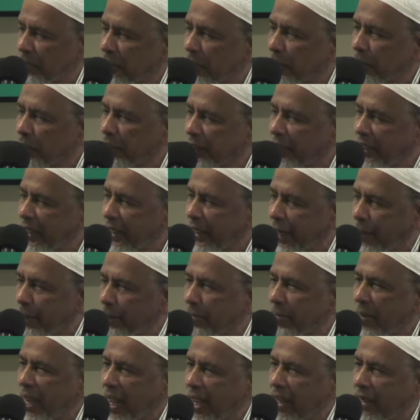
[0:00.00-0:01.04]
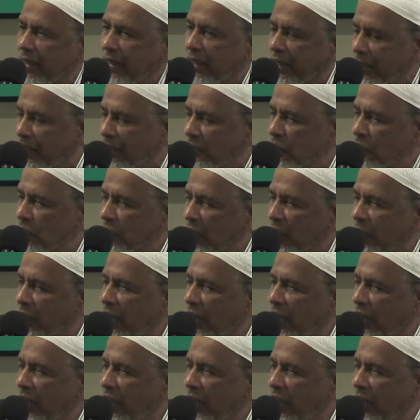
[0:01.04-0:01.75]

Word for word: bring them back so, uh,